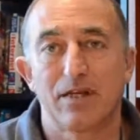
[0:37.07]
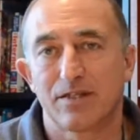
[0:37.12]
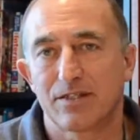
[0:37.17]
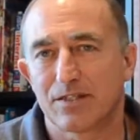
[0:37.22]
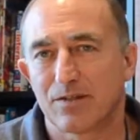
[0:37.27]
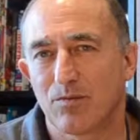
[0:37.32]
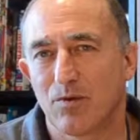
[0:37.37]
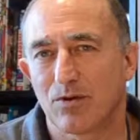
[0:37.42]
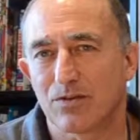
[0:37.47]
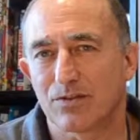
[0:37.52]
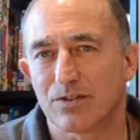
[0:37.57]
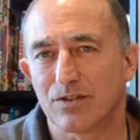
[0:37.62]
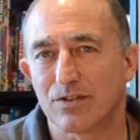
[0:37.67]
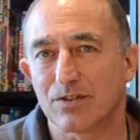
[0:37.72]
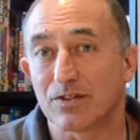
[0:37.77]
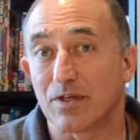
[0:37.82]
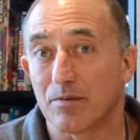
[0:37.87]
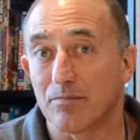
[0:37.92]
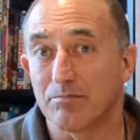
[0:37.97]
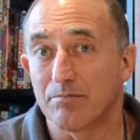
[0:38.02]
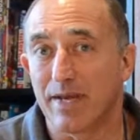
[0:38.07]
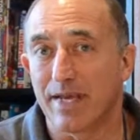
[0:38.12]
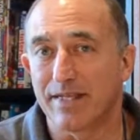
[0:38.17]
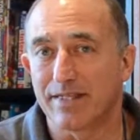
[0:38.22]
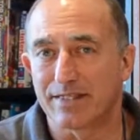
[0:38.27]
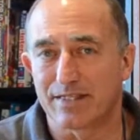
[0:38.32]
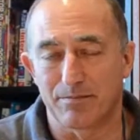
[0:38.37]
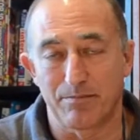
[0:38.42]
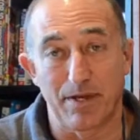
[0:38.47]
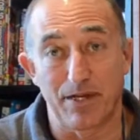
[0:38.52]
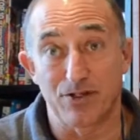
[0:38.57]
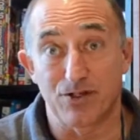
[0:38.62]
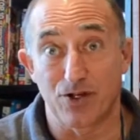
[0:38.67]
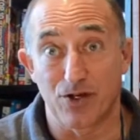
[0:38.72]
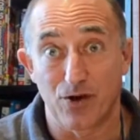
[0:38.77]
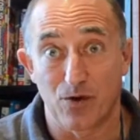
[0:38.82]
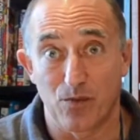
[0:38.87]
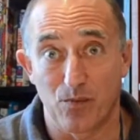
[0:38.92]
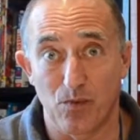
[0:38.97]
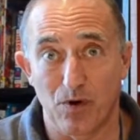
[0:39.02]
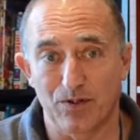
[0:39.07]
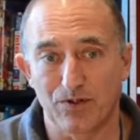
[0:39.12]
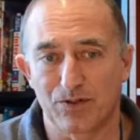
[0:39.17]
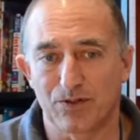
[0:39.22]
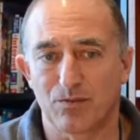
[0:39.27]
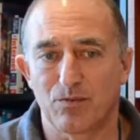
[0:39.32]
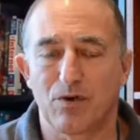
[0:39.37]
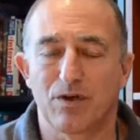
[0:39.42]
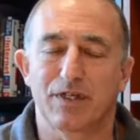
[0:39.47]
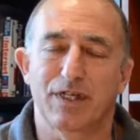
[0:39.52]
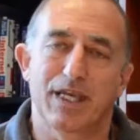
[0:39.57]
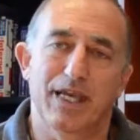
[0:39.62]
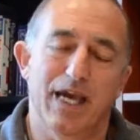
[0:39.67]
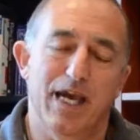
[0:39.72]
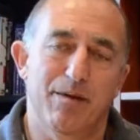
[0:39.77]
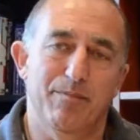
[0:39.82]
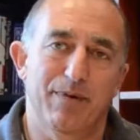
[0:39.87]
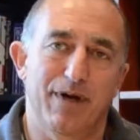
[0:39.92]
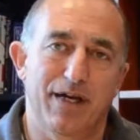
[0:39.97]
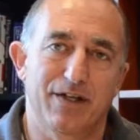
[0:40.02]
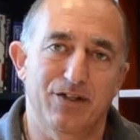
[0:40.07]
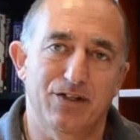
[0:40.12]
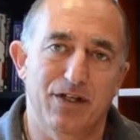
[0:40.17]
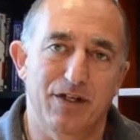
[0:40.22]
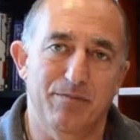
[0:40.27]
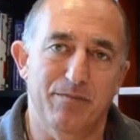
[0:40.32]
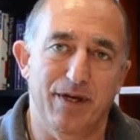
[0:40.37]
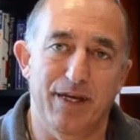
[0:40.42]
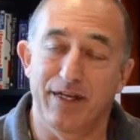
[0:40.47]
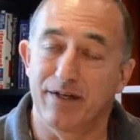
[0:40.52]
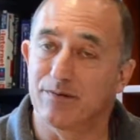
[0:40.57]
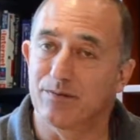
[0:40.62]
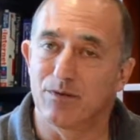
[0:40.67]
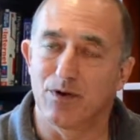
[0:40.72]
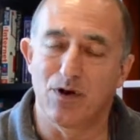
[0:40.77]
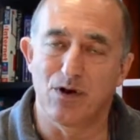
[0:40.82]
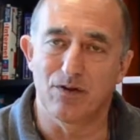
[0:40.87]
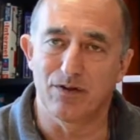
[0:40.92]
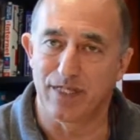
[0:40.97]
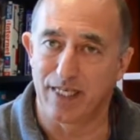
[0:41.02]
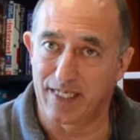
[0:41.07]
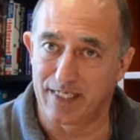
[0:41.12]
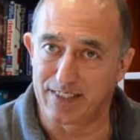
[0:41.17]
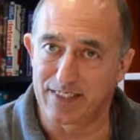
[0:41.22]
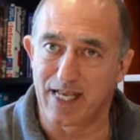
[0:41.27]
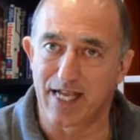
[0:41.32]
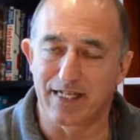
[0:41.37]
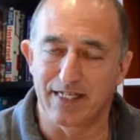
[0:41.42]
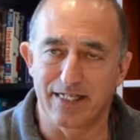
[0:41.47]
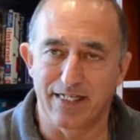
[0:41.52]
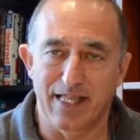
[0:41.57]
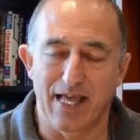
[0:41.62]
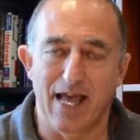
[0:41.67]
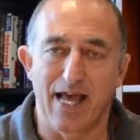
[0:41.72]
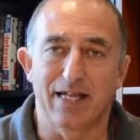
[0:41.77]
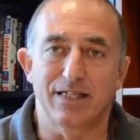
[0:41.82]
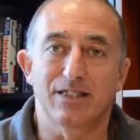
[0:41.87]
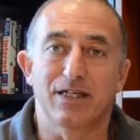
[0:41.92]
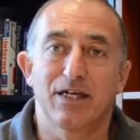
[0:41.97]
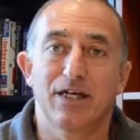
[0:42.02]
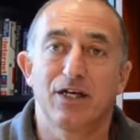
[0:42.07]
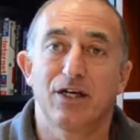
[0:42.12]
So what does made to measure one-to-one camp actually mean? Well, exactly that.